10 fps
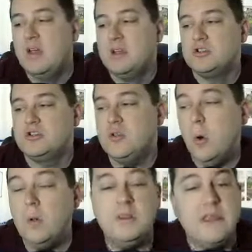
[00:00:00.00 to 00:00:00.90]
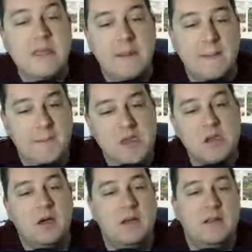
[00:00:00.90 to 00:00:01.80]
solely
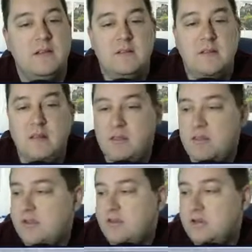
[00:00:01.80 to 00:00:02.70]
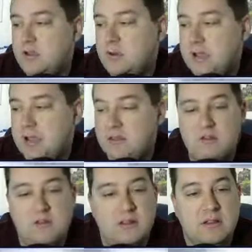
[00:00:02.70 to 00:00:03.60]
because these are the only eighth
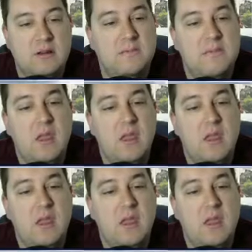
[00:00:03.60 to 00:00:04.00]
notes in there.